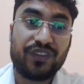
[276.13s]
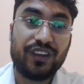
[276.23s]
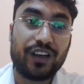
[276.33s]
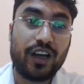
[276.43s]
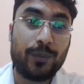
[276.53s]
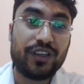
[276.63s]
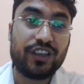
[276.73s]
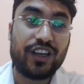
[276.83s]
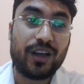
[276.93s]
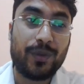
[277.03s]
The
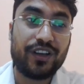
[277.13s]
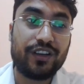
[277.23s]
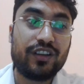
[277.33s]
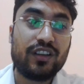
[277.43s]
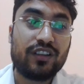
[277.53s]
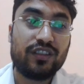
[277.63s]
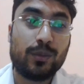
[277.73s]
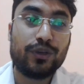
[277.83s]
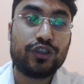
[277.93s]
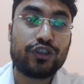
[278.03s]
committee recommended the
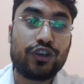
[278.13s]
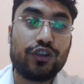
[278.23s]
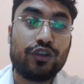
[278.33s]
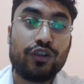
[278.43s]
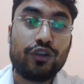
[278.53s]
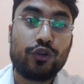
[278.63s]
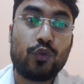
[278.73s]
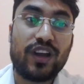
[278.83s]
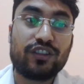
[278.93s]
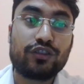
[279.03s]
ministry
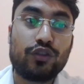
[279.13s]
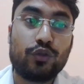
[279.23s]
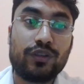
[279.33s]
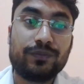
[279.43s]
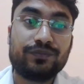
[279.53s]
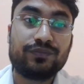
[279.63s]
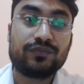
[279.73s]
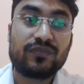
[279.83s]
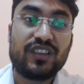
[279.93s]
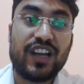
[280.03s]
to ensure
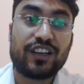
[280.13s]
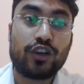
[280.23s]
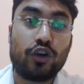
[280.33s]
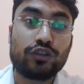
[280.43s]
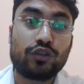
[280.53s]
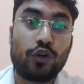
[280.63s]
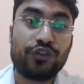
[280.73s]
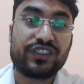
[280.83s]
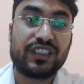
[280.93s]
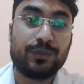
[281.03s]
that cost
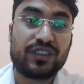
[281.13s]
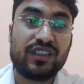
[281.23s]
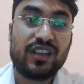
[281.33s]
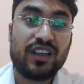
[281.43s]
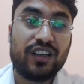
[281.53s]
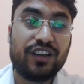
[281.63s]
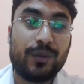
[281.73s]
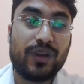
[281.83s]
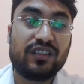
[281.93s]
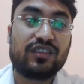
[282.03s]
of schemes
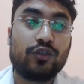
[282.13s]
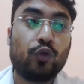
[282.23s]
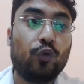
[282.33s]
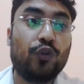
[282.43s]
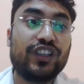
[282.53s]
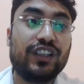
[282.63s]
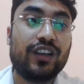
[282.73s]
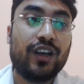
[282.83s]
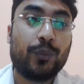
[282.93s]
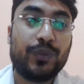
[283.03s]
remains
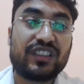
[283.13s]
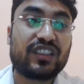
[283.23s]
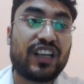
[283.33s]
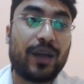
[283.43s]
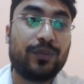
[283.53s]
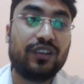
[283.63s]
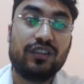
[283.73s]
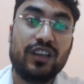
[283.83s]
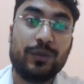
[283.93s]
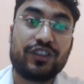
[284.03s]
within
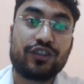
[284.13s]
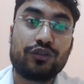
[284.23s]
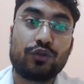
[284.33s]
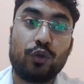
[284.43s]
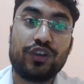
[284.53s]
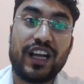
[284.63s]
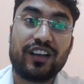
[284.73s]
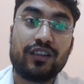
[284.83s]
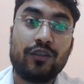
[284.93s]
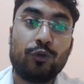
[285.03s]
prescribed limits so
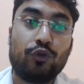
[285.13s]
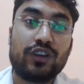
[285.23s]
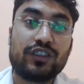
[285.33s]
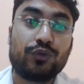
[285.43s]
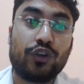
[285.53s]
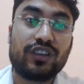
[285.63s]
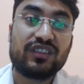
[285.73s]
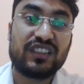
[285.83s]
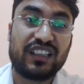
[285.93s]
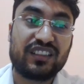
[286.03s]
that funds for
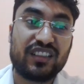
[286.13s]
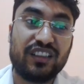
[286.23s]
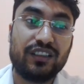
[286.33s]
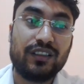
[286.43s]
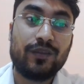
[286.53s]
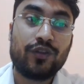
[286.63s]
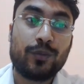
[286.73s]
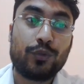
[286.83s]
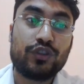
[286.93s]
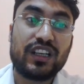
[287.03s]
sanctioned
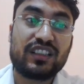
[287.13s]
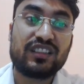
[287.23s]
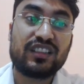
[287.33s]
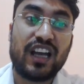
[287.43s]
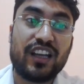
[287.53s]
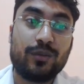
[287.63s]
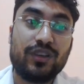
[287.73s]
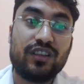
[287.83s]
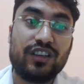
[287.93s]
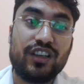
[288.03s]
projects can
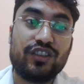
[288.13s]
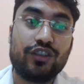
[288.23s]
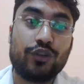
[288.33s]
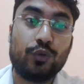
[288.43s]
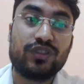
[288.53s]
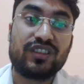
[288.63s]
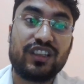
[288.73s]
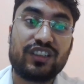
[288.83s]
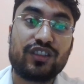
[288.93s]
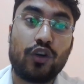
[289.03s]
be released to
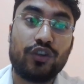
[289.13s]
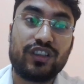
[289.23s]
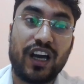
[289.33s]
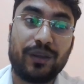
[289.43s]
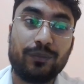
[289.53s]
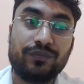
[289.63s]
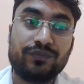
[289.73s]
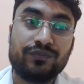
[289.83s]
states on time.